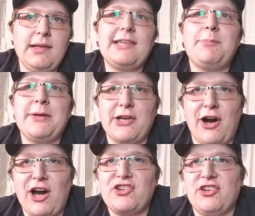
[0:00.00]
let's be
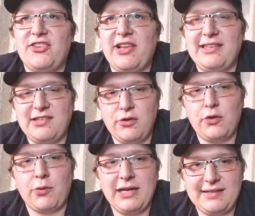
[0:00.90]
cautious. Let's do
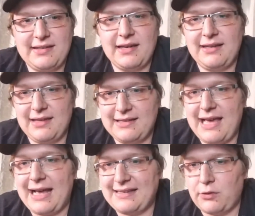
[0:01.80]
the right studies.
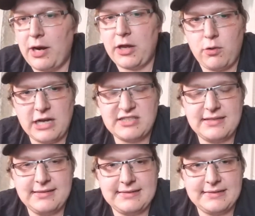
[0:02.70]
Let's ask the right
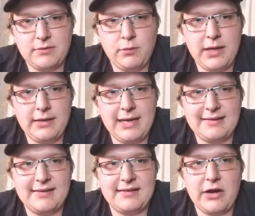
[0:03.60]
questions when
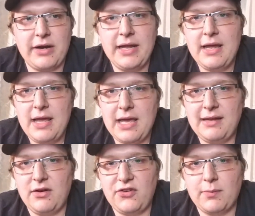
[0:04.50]
necessary.
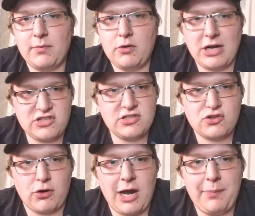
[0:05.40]
And there's some
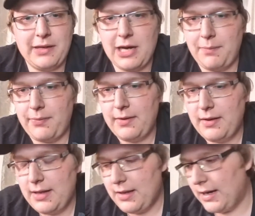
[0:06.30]
questions cropping up,
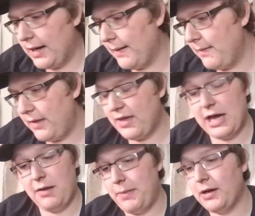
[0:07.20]
and
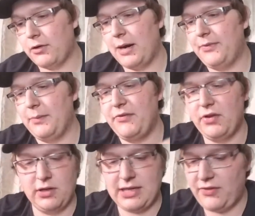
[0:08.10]
that have been cropped up. If
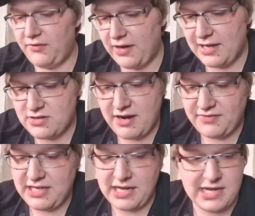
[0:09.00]
you look at the Pfizer
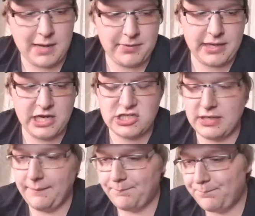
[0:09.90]
FDA
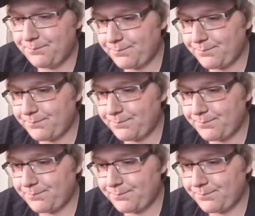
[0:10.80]
application,